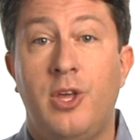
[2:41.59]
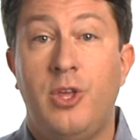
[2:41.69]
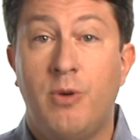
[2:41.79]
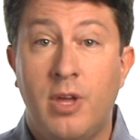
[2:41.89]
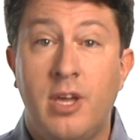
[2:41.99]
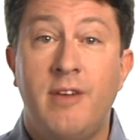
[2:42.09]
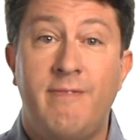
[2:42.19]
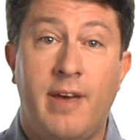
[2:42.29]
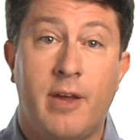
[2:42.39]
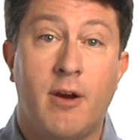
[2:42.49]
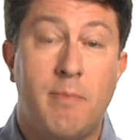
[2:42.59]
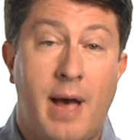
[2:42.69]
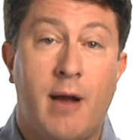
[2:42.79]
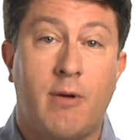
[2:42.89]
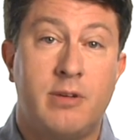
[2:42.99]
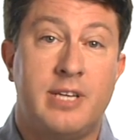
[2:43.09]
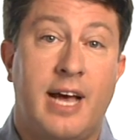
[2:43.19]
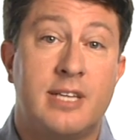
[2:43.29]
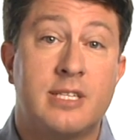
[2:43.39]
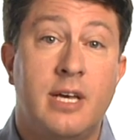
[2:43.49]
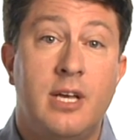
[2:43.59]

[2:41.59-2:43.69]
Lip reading: You can configure a background task